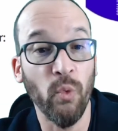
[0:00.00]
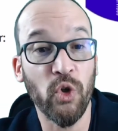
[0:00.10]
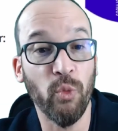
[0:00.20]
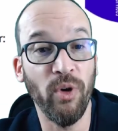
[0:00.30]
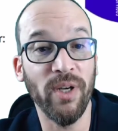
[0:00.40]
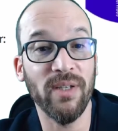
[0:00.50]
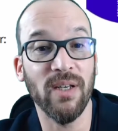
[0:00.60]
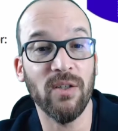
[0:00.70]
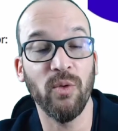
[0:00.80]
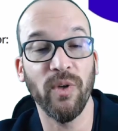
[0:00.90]
which brings
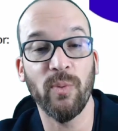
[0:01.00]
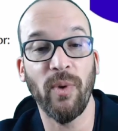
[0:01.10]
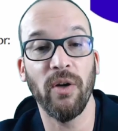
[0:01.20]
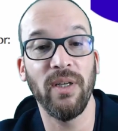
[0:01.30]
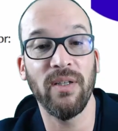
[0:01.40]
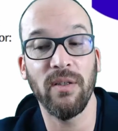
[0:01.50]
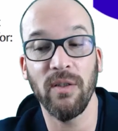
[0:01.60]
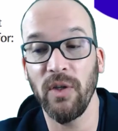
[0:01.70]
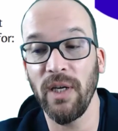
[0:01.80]
us to expired listings.